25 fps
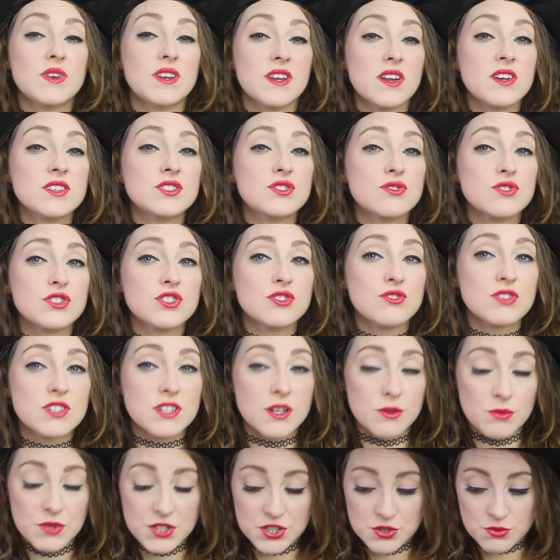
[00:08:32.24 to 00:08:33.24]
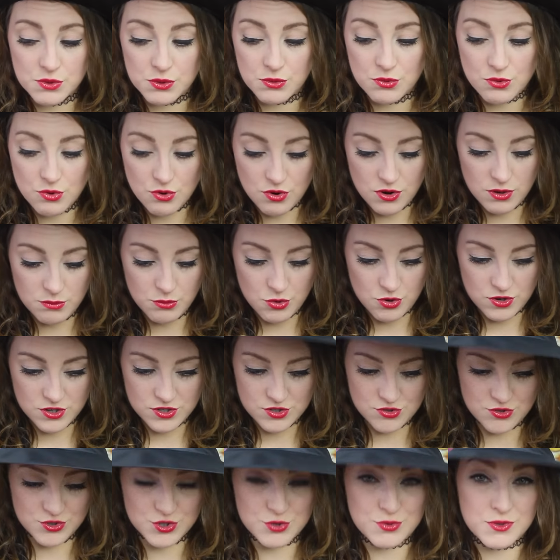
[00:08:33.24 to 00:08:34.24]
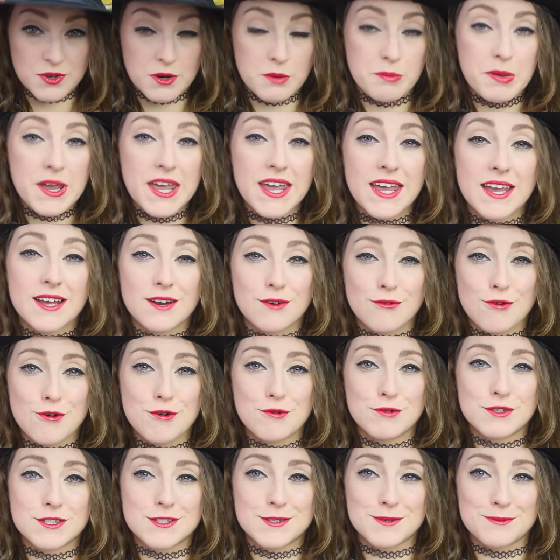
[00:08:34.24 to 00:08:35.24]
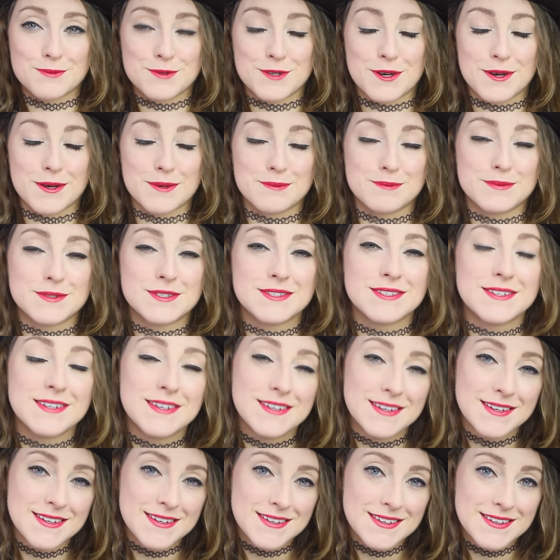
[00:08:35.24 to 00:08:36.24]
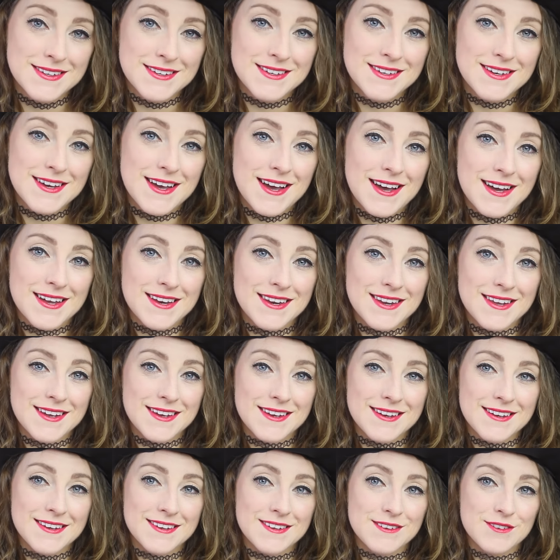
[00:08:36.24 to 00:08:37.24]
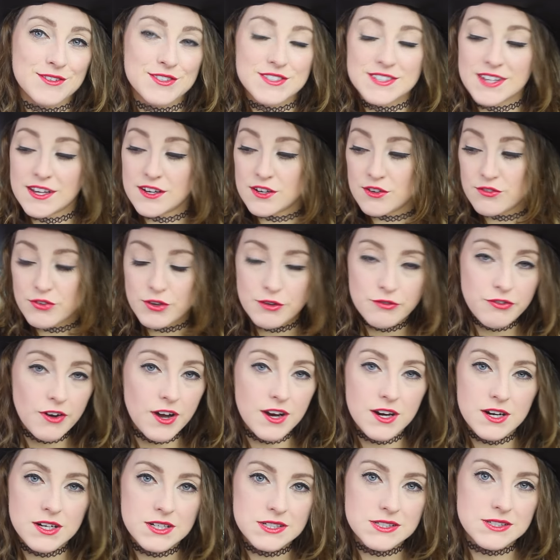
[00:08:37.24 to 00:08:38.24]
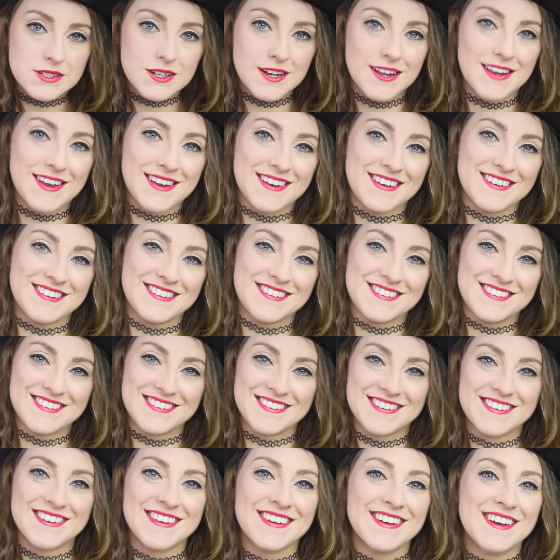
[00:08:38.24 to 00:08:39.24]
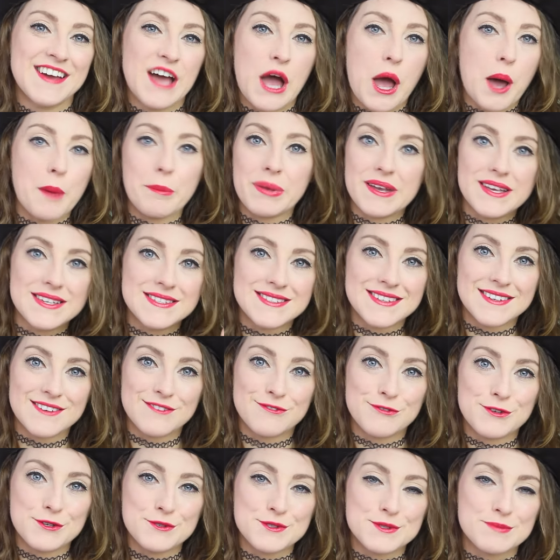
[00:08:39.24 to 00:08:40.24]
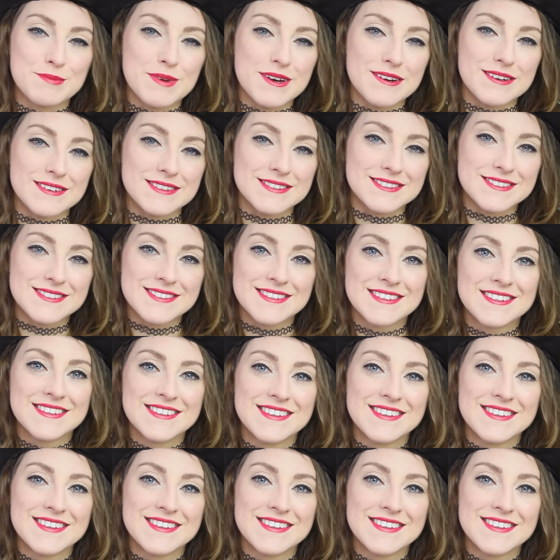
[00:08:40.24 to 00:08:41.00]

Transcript: Long story short, I wish we were all more in touch with our pagan roots sometimes, and uh, setting a few fires and appeasing a few spirits.